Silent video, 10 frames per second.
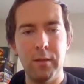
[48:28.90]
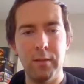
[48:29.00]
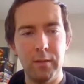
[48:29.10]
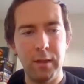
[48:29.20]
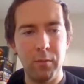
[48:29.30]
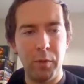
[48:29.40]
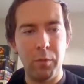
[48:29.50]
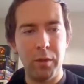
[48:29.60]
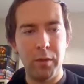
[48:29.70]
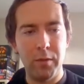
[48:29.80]
Then we
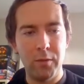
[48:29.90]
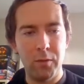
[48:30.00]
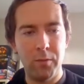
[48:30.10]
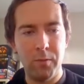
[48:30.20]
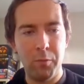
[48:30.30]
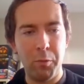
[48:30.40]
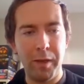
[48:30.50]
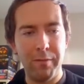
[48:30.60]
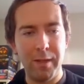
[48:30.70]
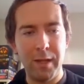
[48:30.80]
want to, so what we
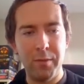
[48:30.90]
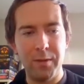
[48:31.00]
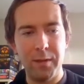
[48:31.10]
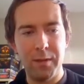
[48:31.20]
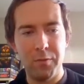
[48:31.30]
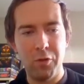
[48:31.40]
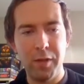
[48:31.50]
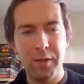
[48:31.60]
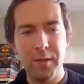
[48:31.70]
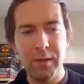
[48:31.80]
have now is a list of
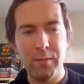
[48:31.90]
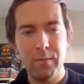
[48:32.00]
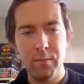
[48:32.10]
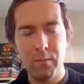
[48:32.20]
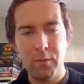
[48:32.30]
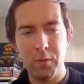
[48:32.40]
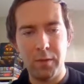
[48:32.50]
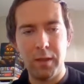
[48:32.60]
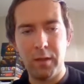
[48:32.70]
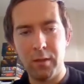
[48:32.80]
strings again,
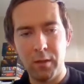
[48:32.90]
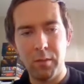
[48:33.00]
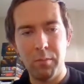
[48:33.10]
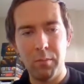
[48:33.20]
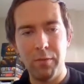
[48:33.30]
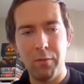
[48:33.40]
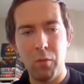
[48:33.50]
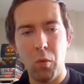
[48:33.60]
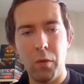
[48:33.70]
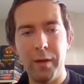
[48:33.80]
containing the
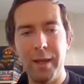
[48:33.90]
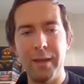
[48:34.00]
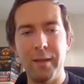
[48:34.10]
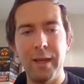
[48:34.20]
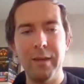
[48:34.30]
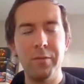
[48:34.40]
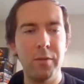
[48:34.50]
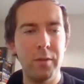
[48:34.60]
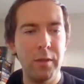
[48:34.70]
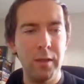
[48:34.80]
before and the
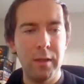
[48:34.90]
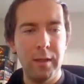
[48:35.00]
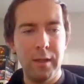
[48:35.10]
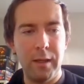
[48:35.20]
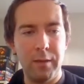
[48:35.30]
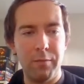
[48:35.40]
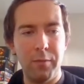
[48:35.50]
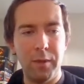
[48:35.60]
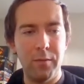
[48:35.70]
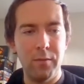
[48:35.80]
after. And if
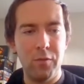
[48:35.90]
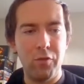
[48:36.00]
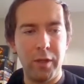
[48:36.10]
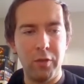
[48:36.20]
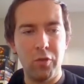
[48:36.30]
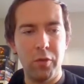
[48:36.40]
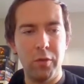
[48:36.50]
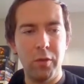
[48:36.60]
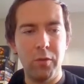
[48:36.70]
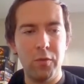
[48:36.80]
we string join
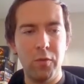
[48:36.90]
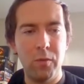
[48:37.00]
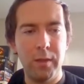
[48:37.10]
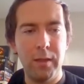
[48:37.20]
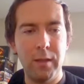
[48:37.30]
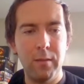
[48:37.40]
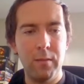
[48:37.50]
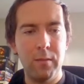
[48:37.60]
those two again,